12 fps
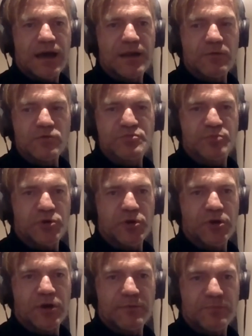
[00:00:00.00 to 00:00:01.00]
and it was
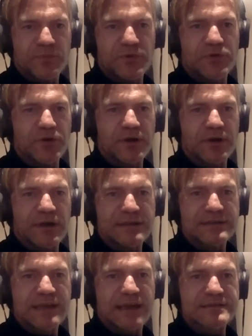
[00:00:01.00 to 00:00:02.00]
pure pure
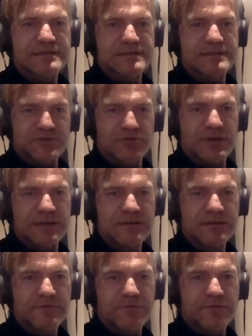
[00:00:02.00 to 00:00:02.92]
intensity training